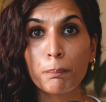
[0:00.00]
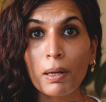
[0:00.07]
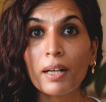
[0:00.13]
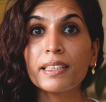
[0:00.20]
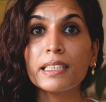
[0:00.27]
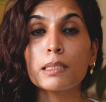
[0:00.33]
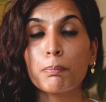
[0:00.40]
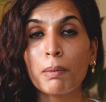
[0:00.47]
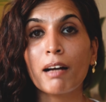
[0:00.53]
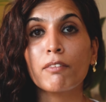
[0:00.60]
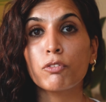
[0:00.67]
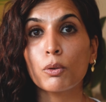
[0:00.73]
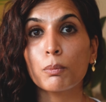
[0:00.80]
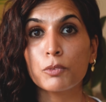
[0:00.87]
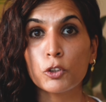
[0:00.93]
by these
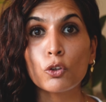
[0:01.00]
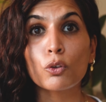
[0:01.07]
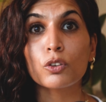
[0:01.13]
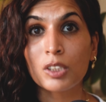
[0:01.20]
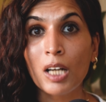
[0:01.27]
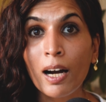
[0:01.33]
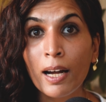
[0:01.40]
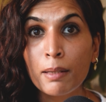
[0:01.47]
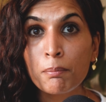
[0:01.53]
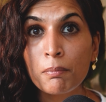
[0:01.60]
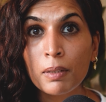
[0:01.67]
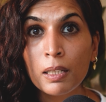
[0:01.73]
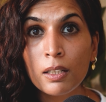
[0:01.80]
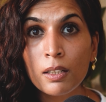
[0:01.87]
platforms. Your time,